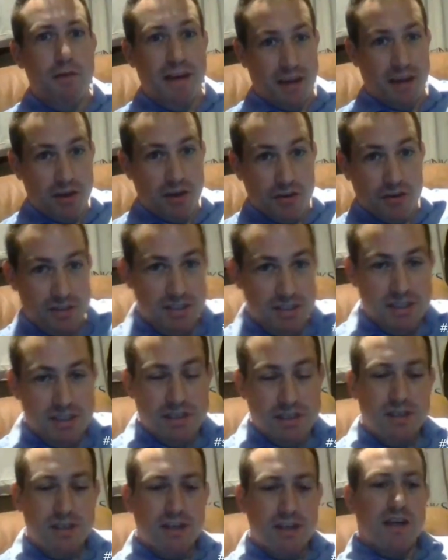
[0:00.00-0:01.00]
part of 8 years.
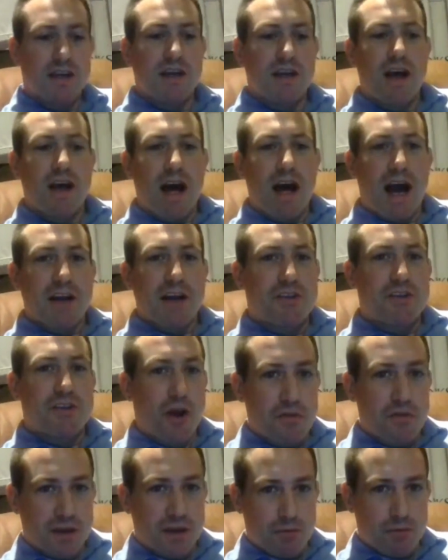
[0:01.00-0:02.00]
I
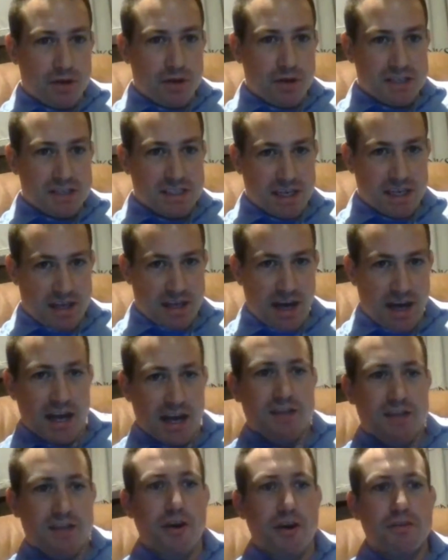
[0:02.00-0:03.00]
don't think we're going to see that.
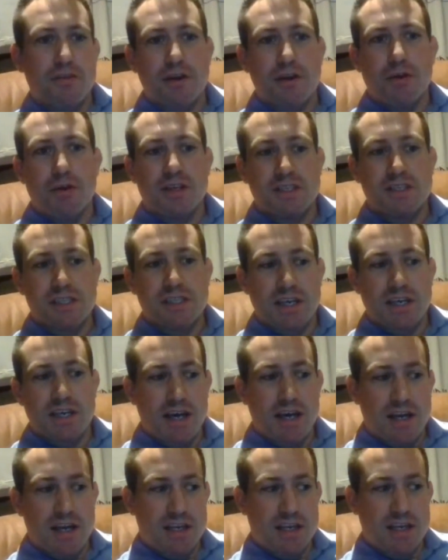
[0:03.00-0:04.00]
I don't think we're going to
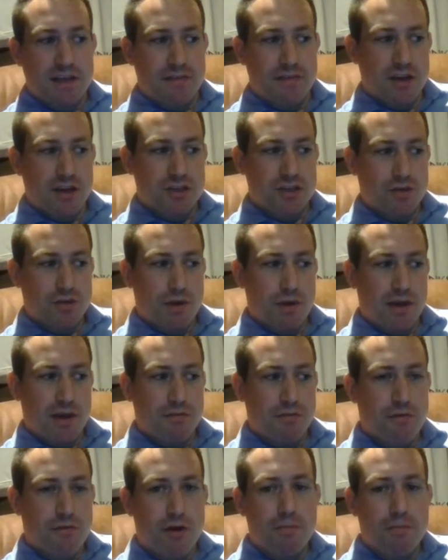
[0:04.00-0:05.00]
see a deviation
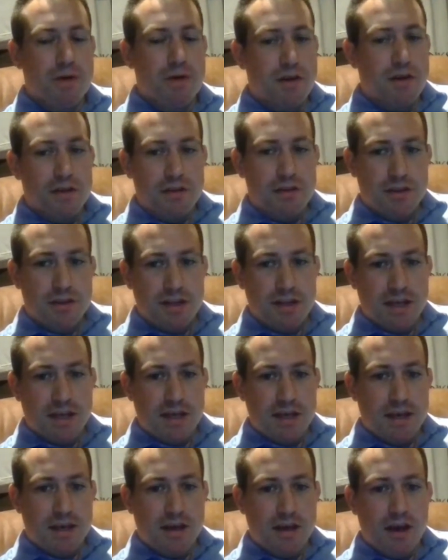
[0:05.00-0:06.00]
away from
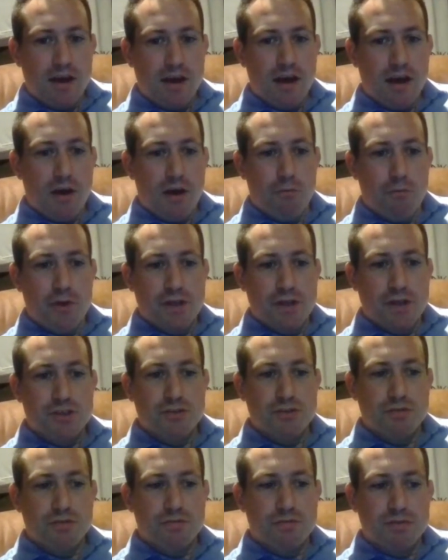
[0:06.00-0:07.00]
the
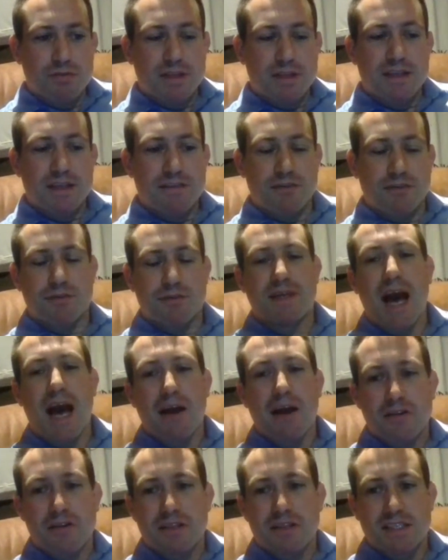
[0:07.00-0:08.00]
original,
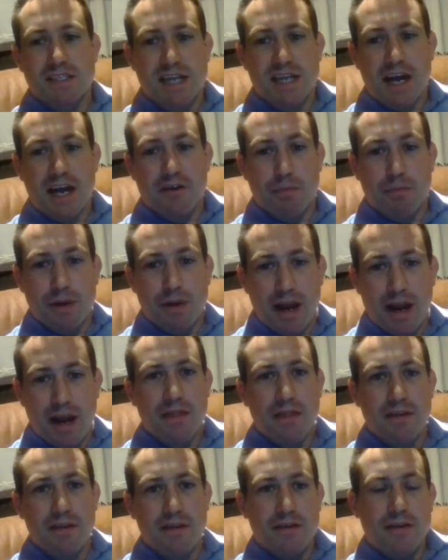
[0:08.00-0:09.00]
Gatland-style
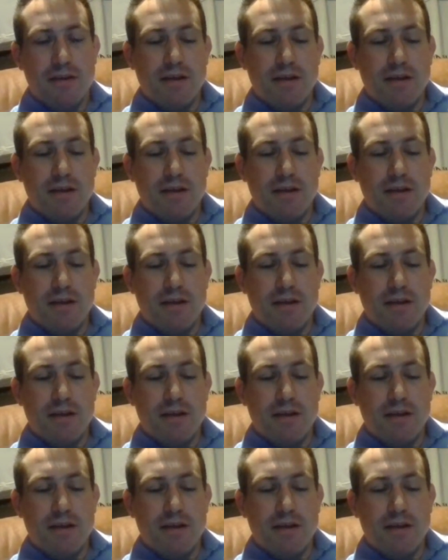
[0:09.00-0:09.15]
plan.